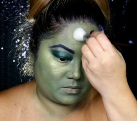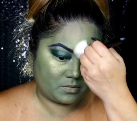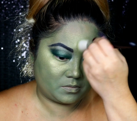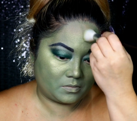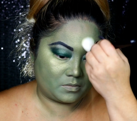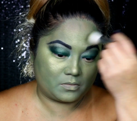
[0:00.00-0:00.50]

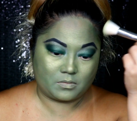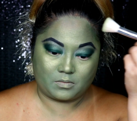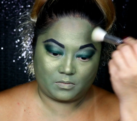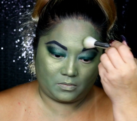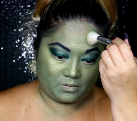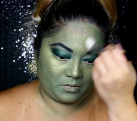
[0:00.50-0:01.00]

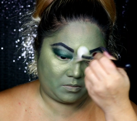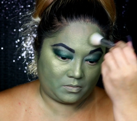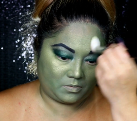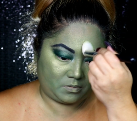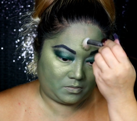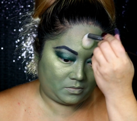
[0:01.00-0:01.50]

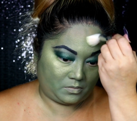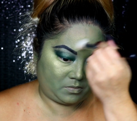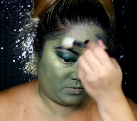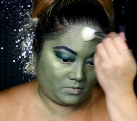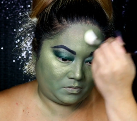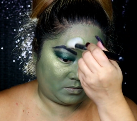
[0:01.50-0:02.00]

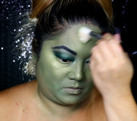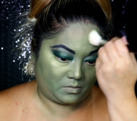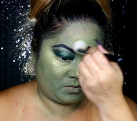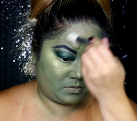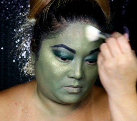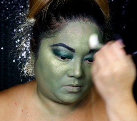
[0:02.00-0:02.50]

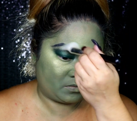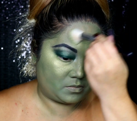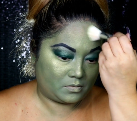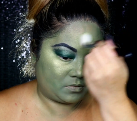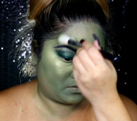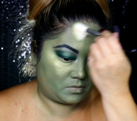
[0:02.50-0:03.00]

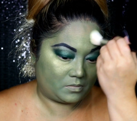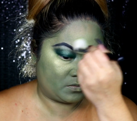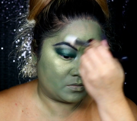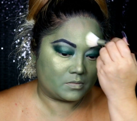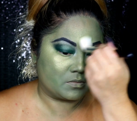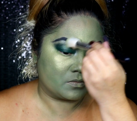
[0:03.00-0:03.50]

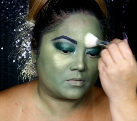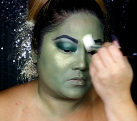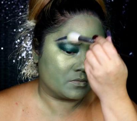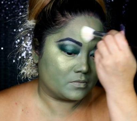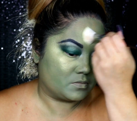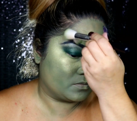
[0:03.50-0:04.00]

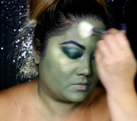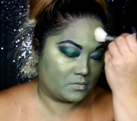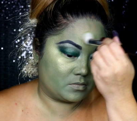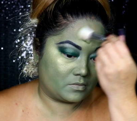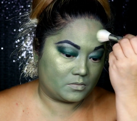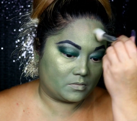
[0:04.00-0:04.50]

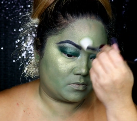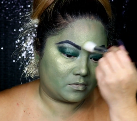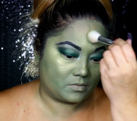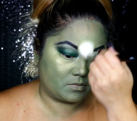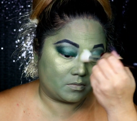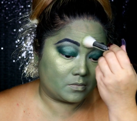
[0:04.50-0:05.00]

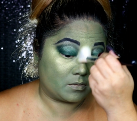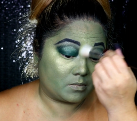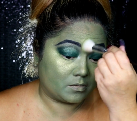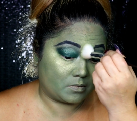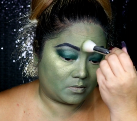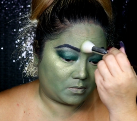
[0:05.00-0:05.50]

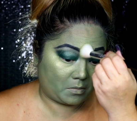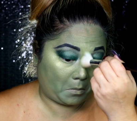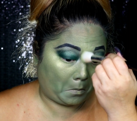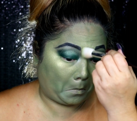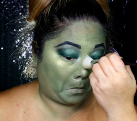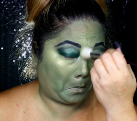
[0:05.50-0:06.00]

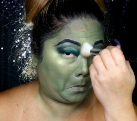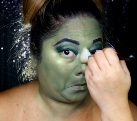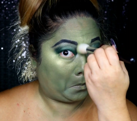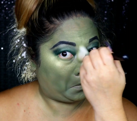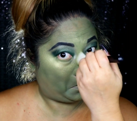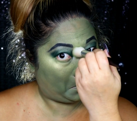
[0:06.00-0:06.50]

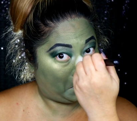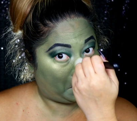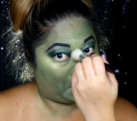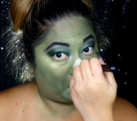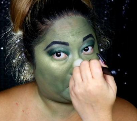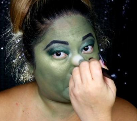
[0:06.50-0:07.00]

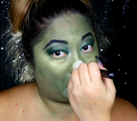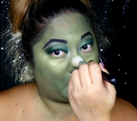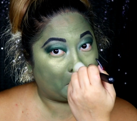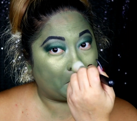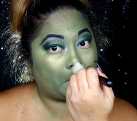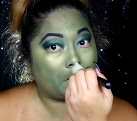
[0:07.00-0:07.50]

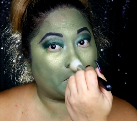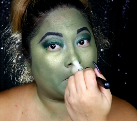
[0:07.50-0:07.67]
(no one is talking)